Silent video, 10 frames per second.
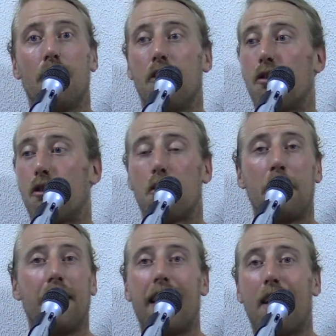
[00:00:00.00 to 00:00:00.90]

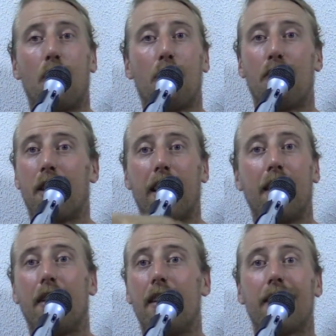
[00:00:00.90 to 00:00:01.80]
Serbia, that whole fucking
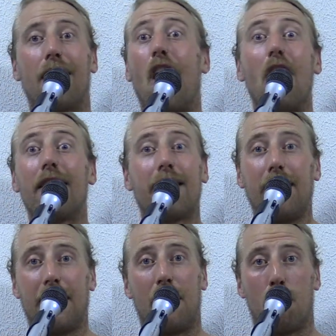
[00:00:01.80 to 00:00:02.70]
area is
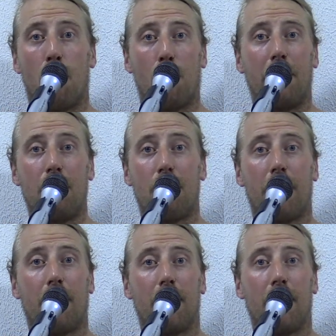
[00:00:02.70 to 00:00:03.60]
constantly at war with each
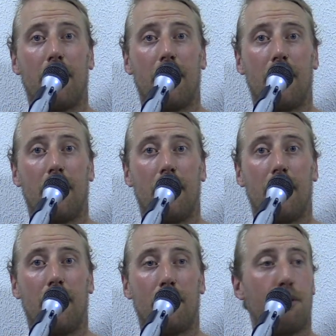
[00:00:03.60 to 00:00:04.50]
other
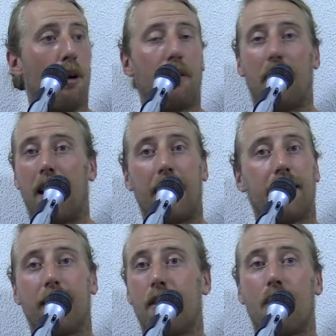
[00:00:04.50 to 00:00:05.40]
throughout the
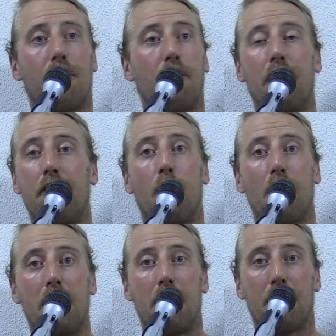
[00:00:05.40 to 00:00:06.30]
last 30,
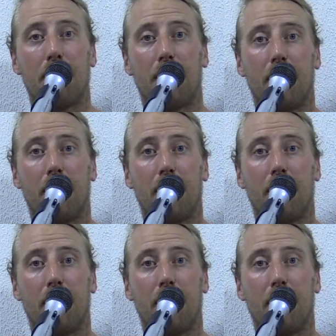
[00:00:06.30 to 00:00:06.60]
40 years.